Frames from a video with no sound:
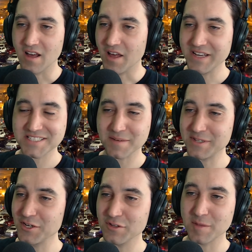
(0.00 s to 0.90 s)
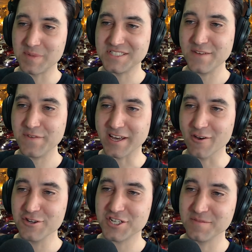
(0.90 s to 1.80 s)
I think it's something to do with the Pacific
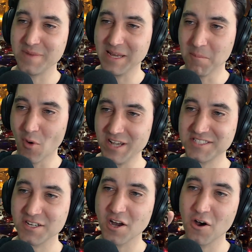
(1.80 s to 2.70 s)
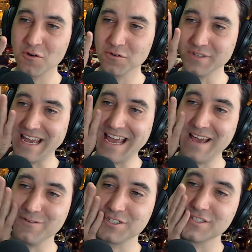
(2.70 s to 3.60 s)
Ocean being moist, cold
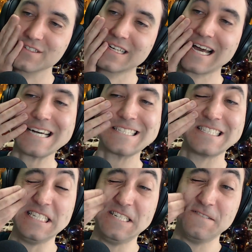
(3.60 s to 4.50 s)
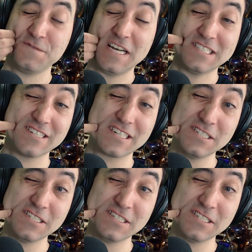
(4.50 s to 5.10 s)
air, which just cuts into your face like a